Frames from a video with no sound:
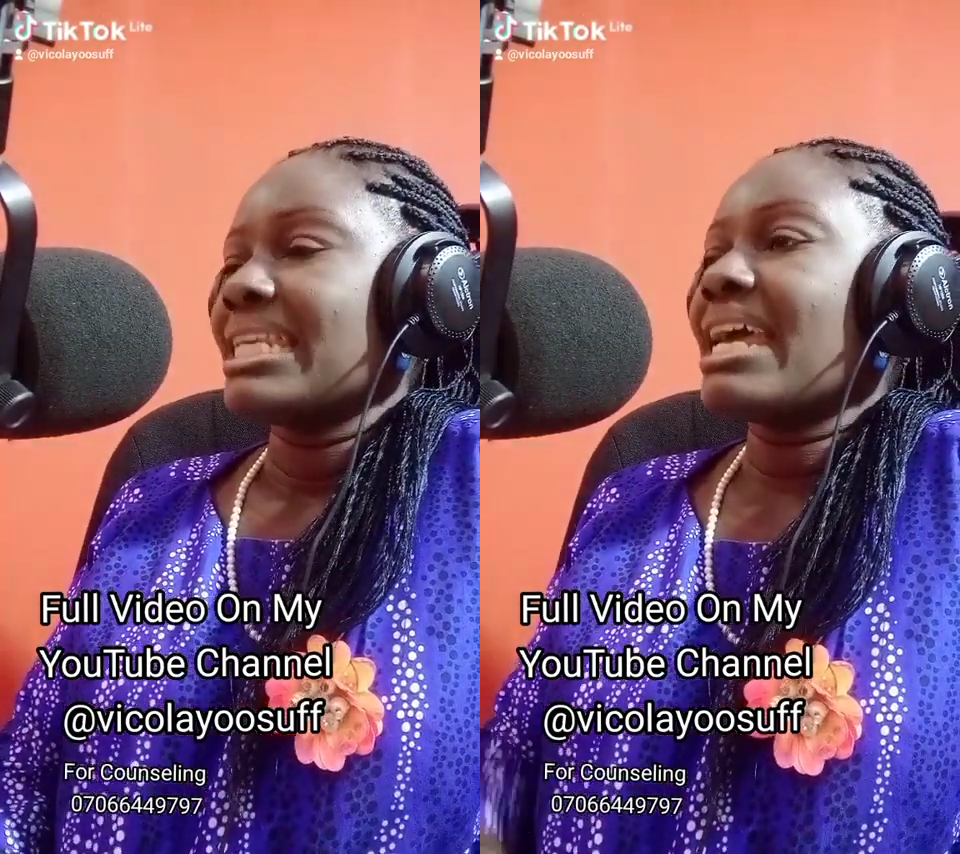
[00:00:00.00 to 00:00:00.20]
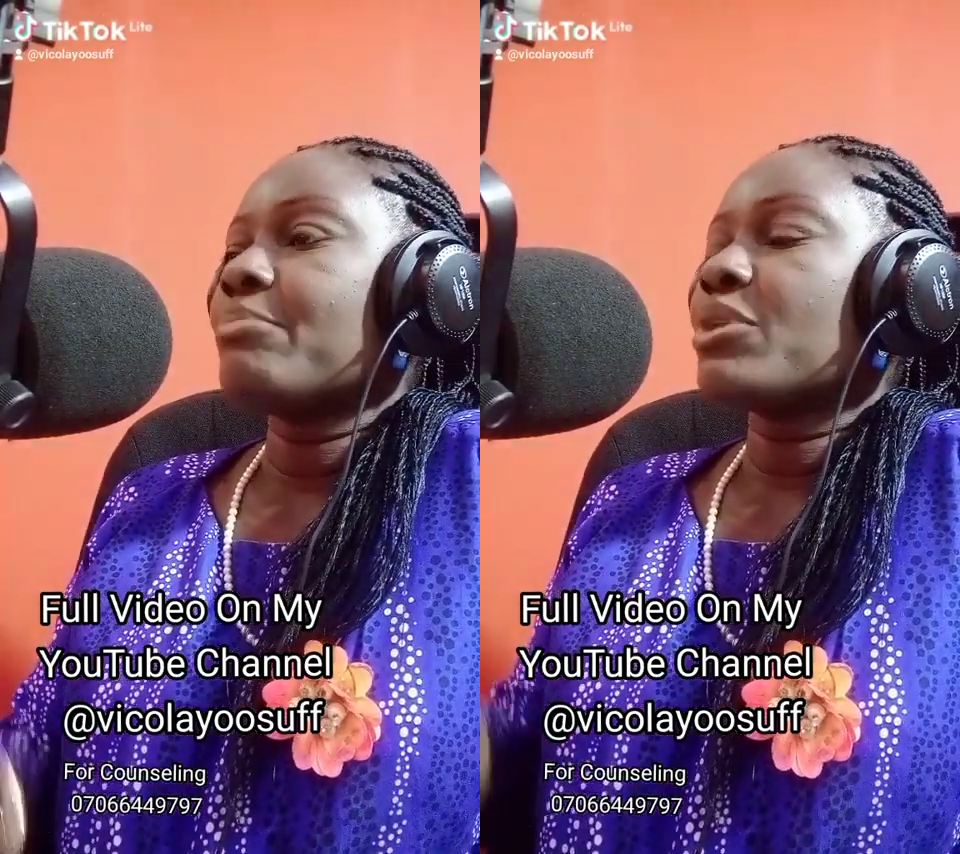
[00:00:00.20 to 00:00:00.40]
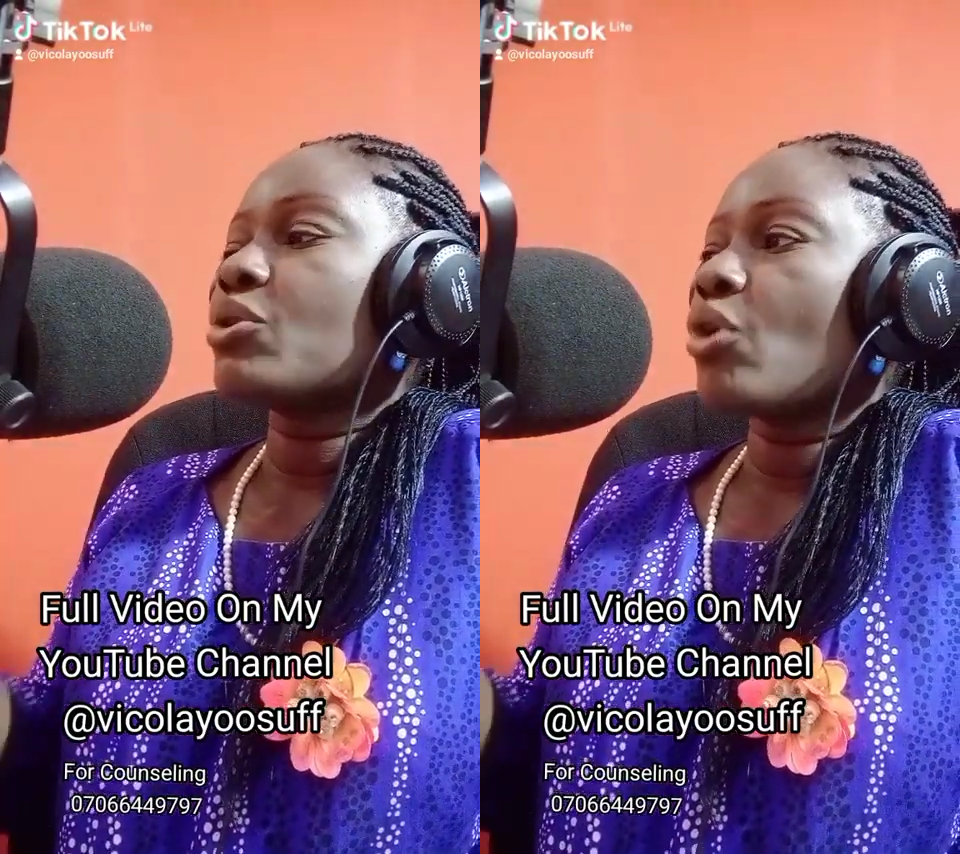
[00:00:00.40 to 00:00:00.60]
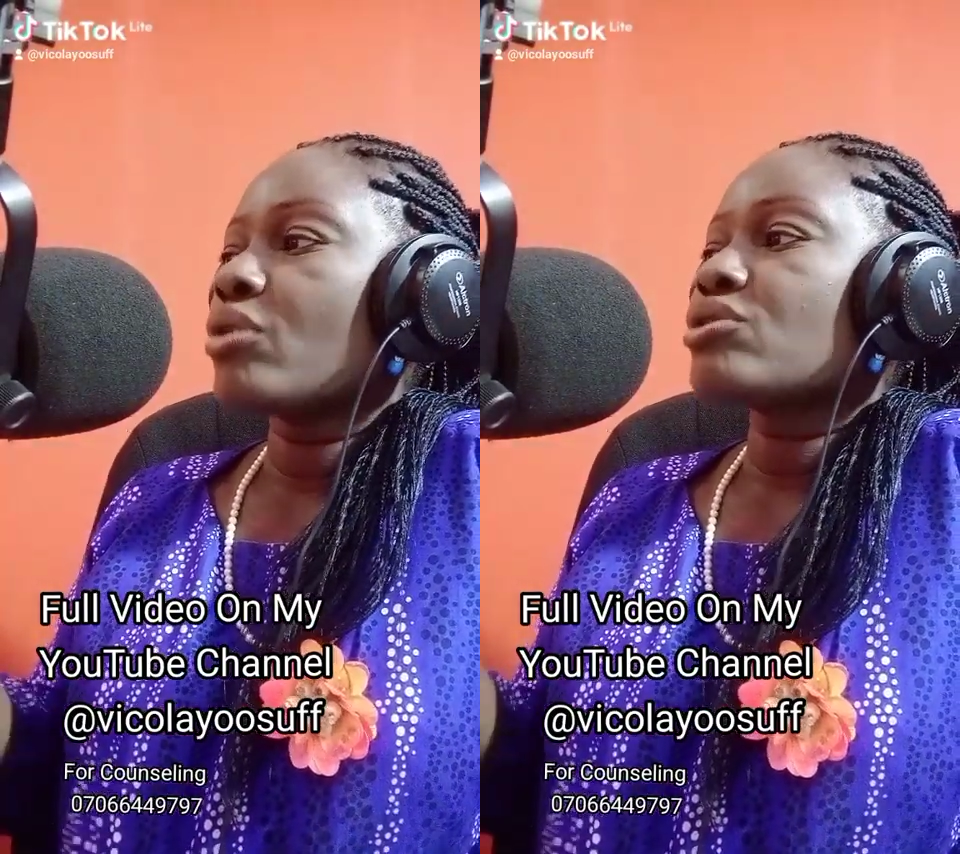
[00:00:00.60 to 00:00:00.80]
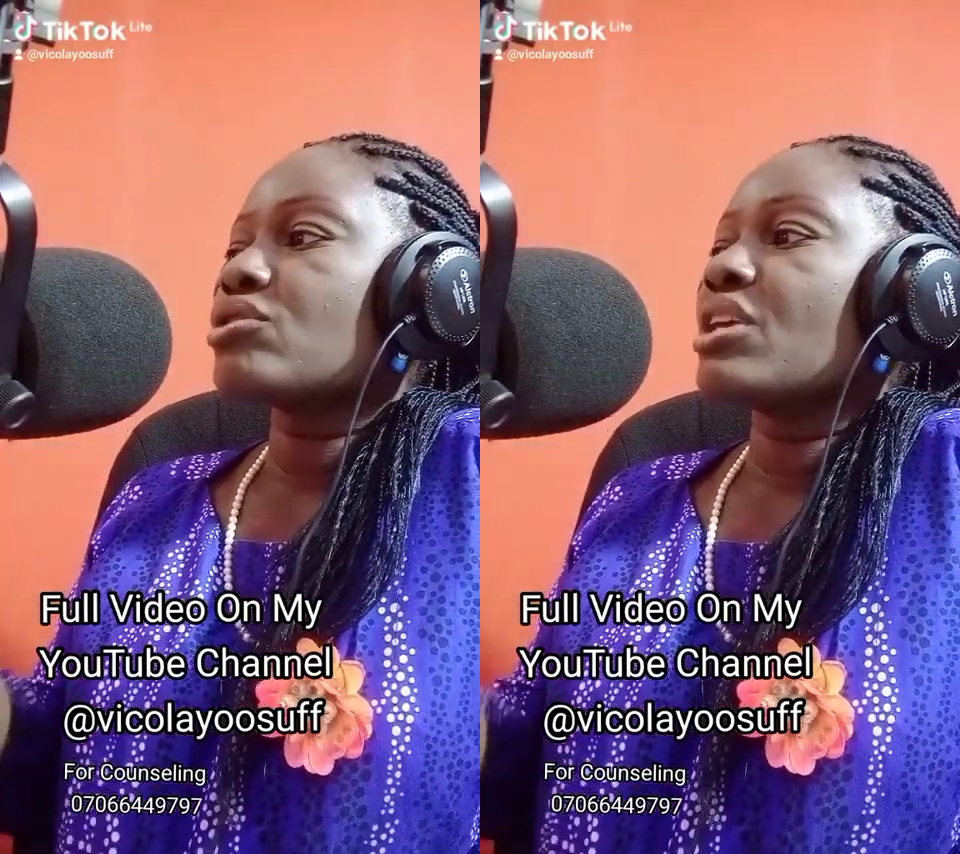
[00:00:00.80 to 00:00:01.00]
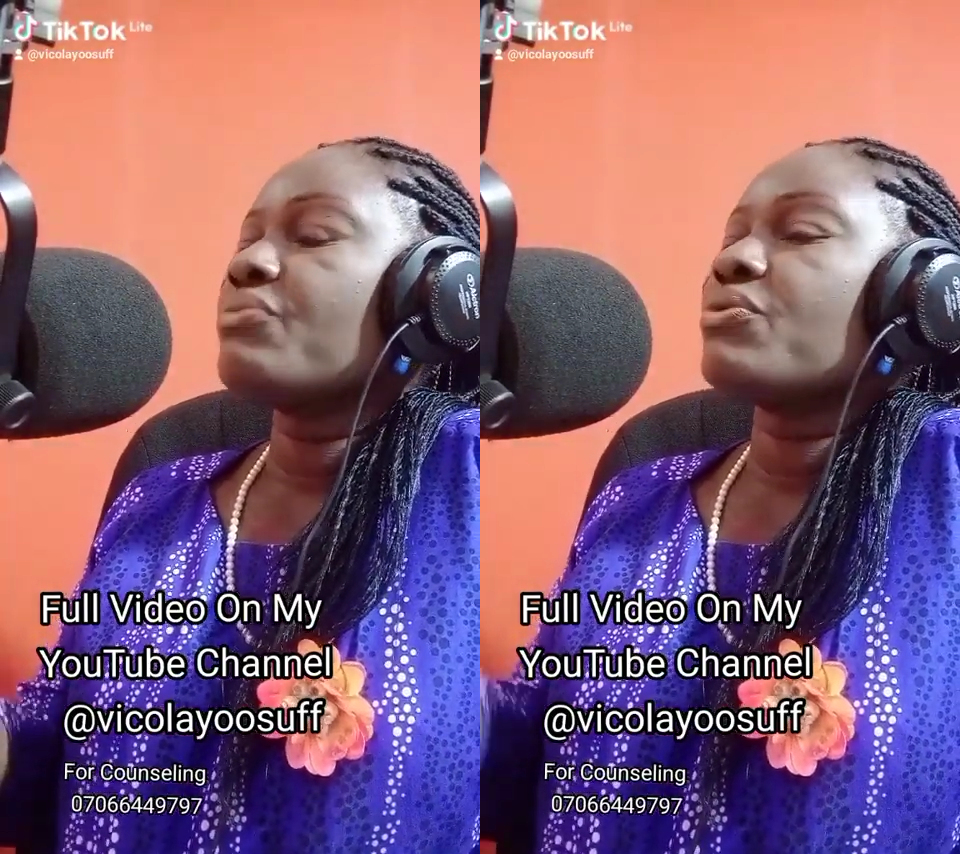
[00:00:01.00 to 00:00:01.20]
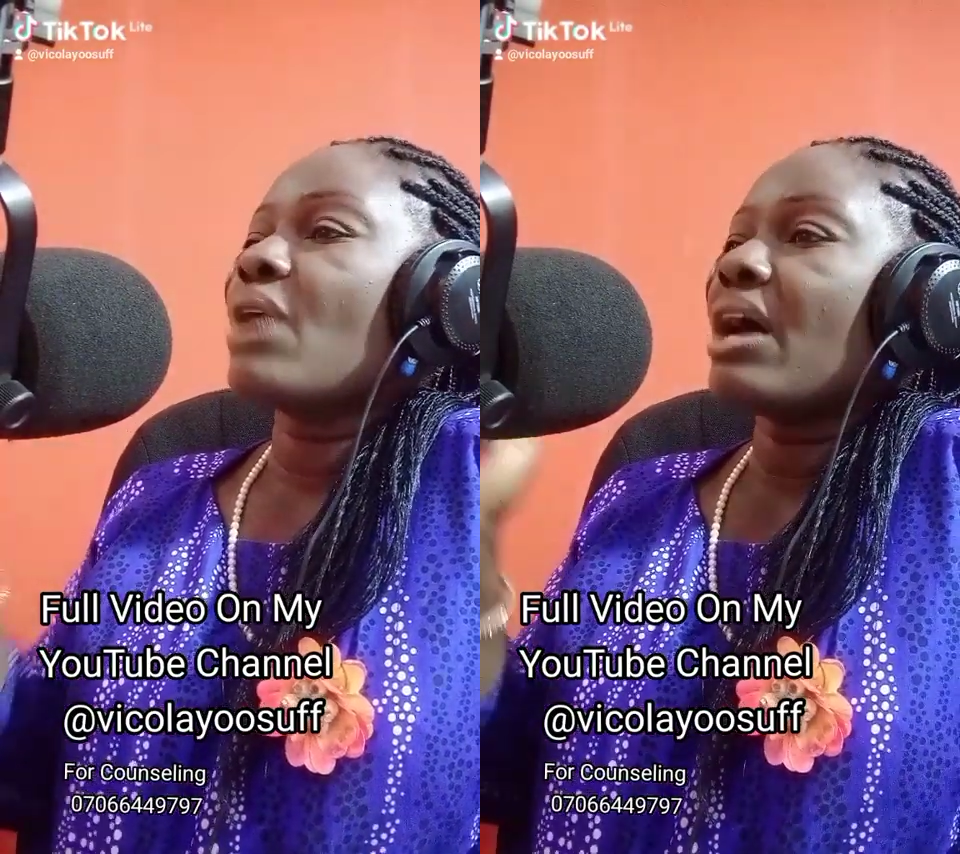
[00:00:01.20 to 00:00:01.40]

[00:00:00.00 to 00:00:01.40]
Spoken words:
Then because if you